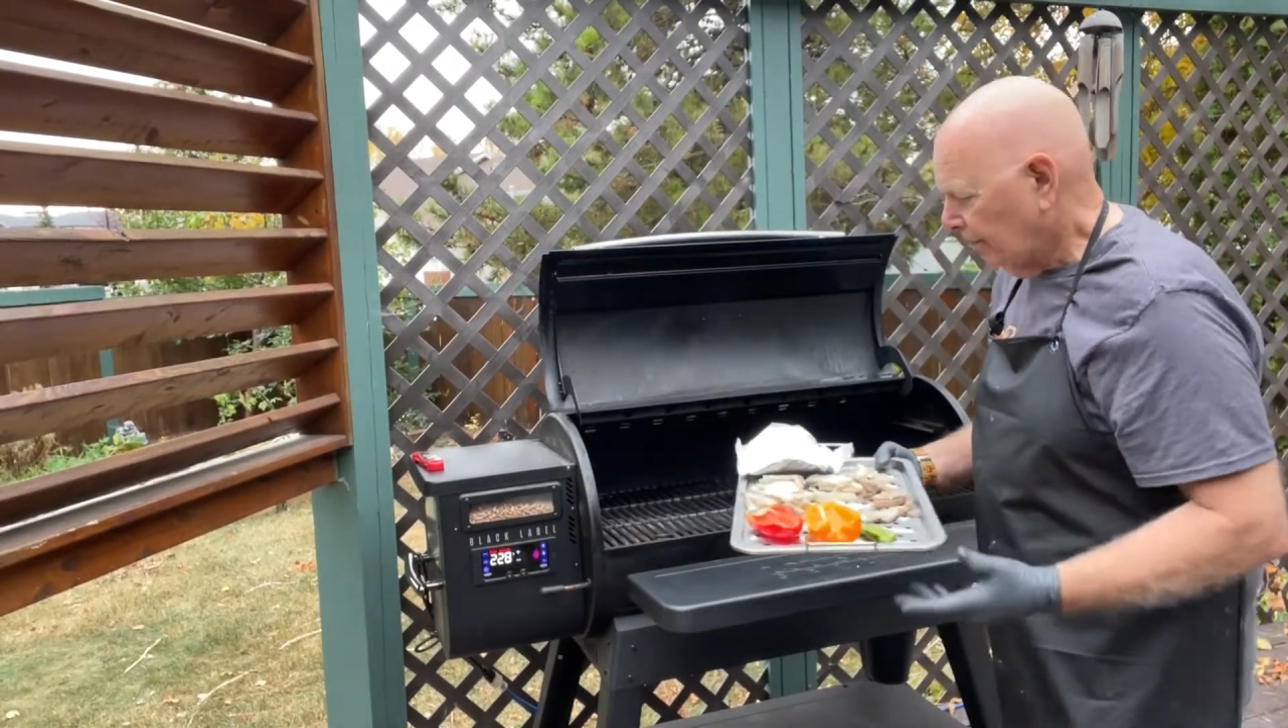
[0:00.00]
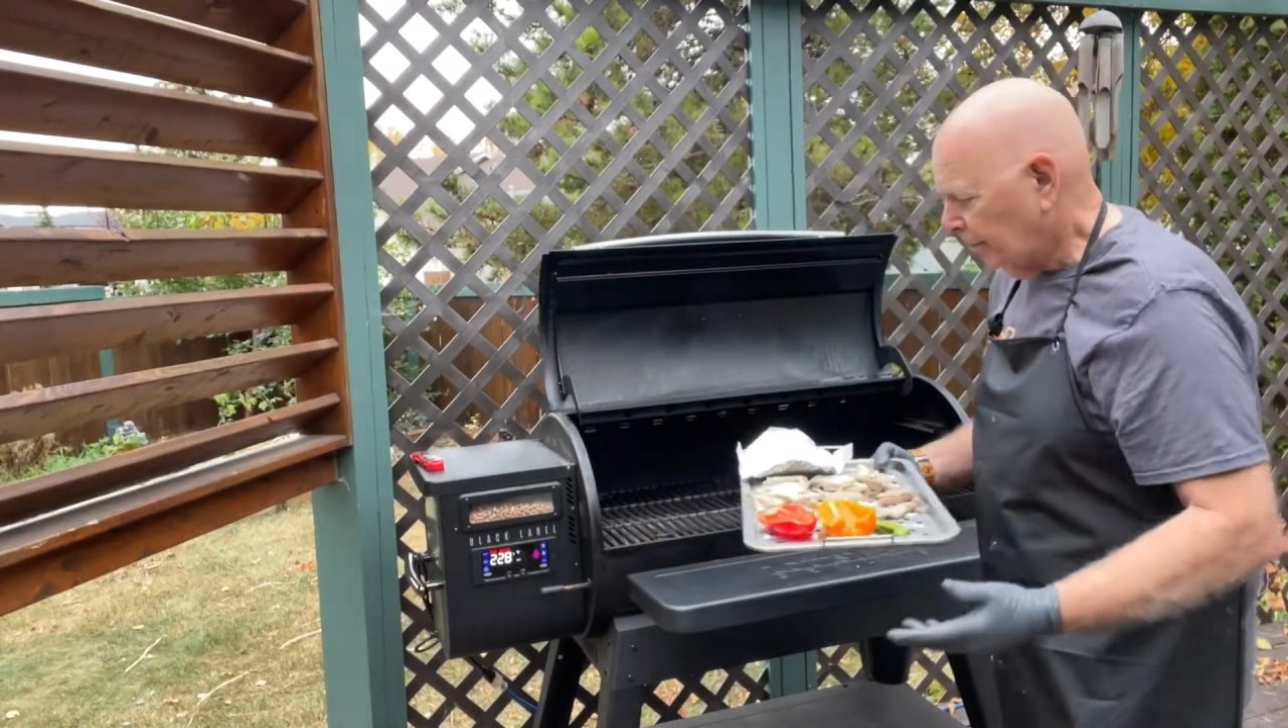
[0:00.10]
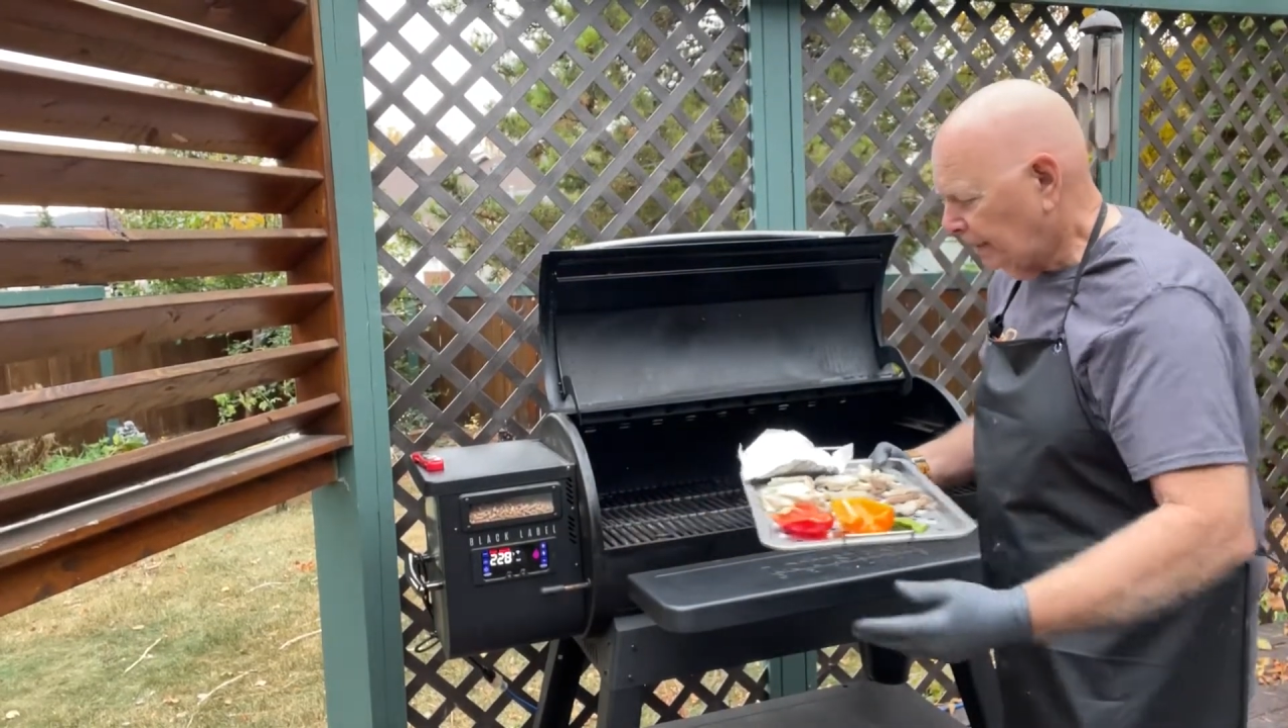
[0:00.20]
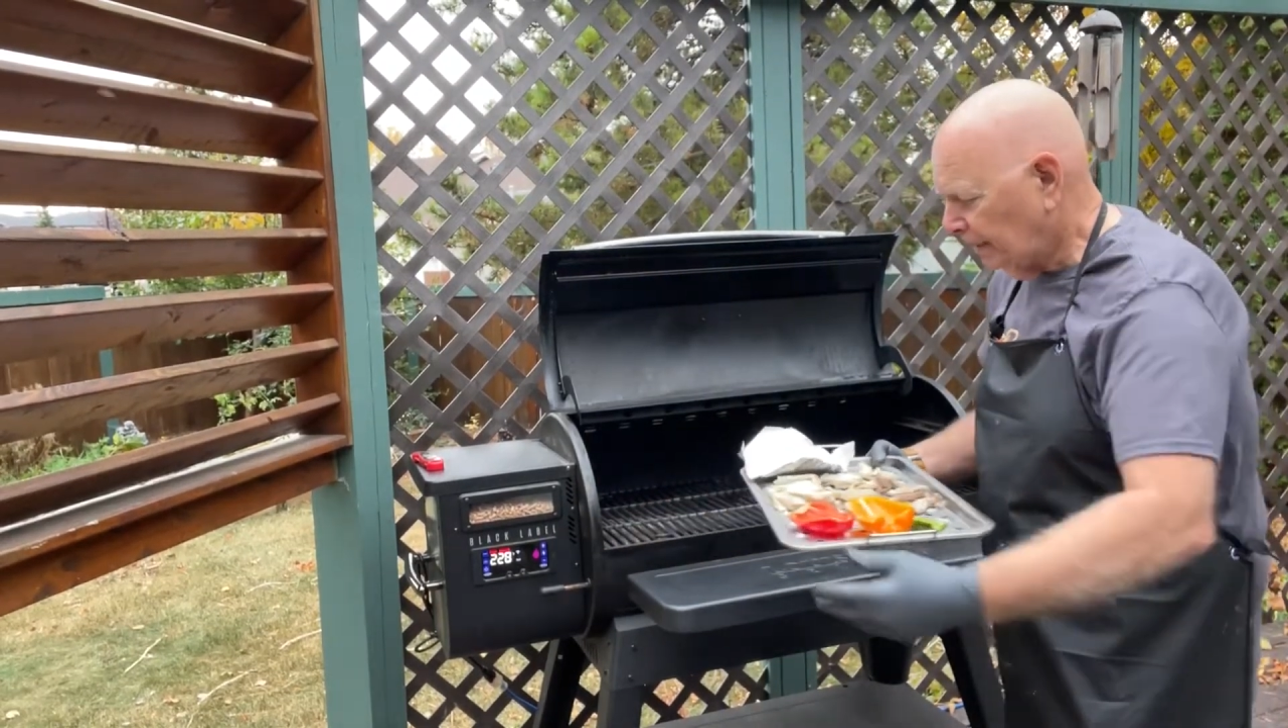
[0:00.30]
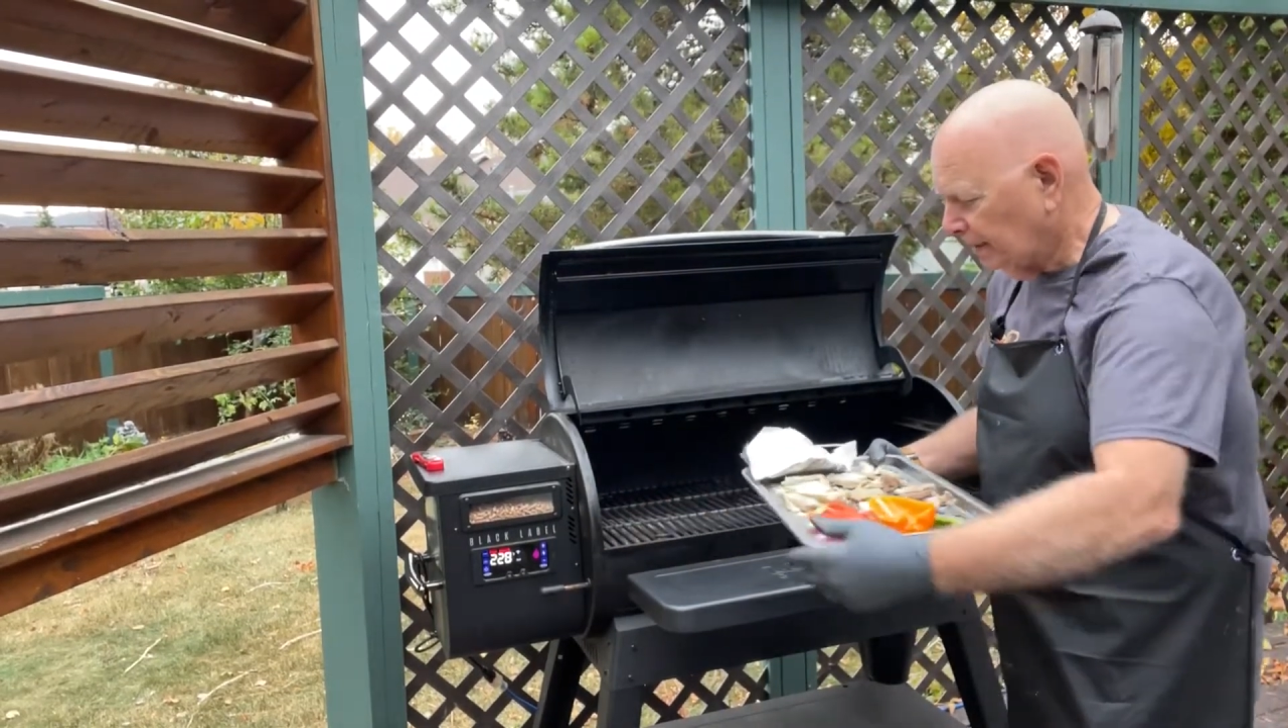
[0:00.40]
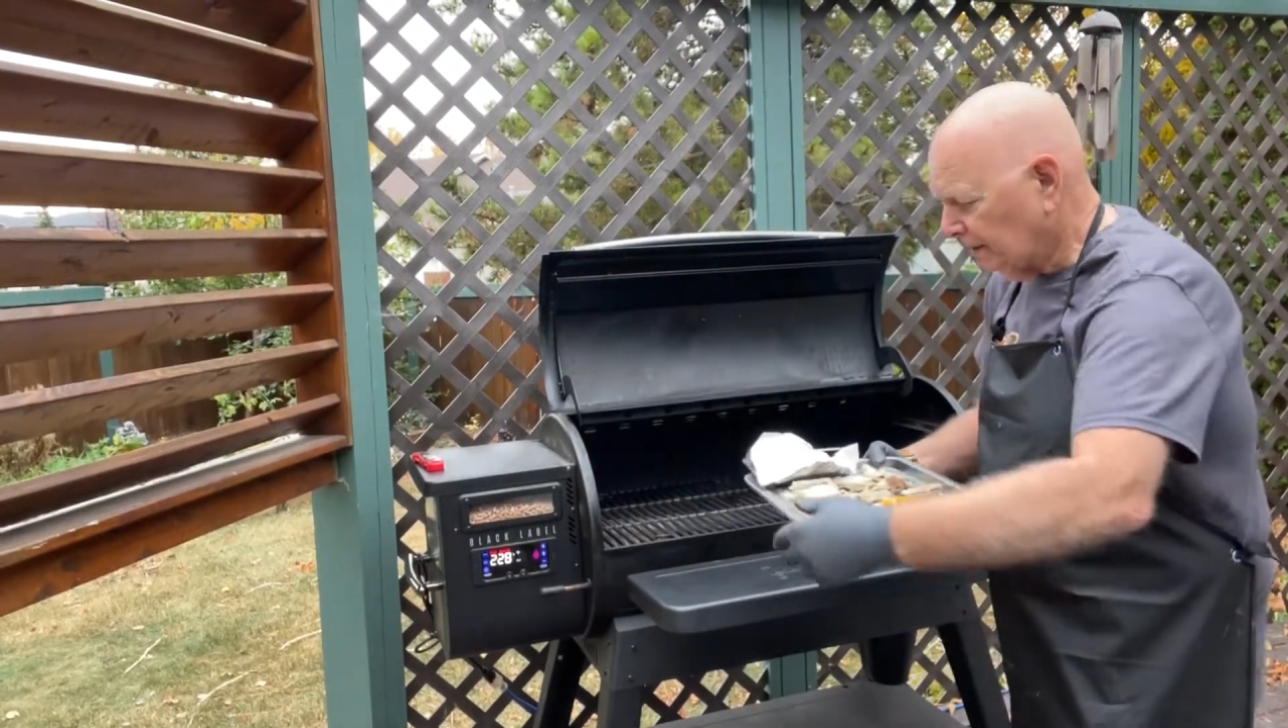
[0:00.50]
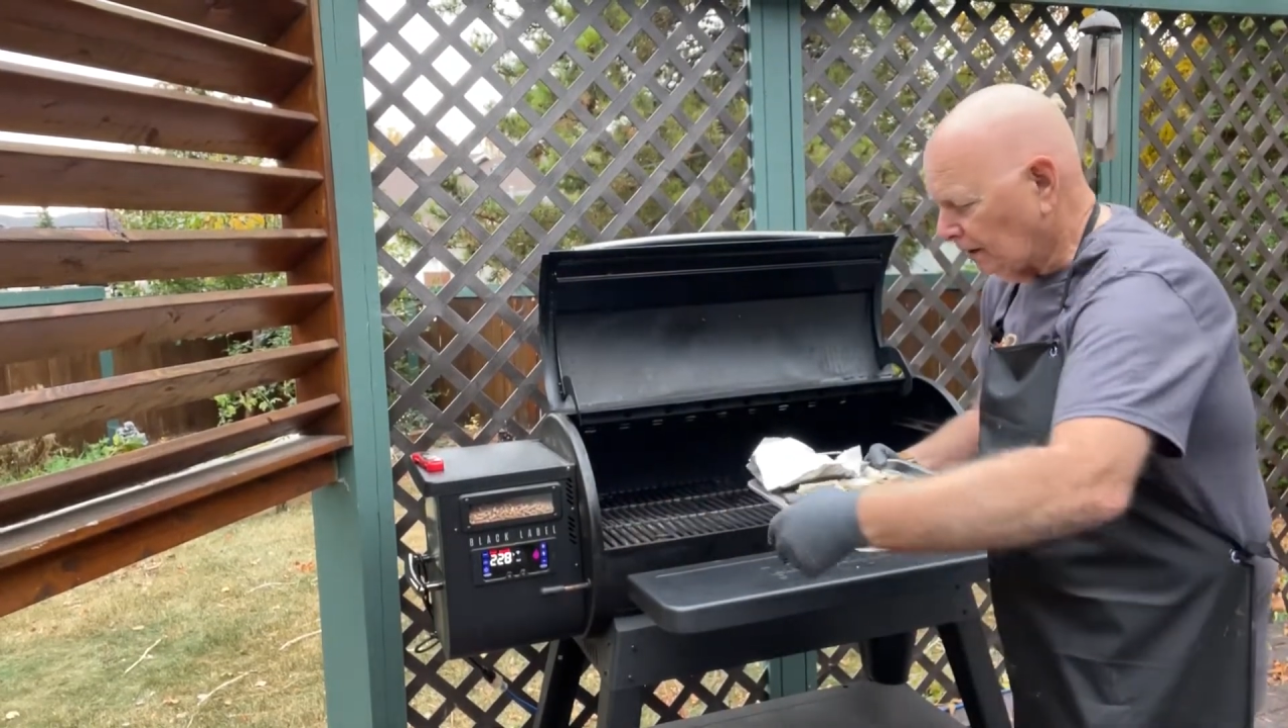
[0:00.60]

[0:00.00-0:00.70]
because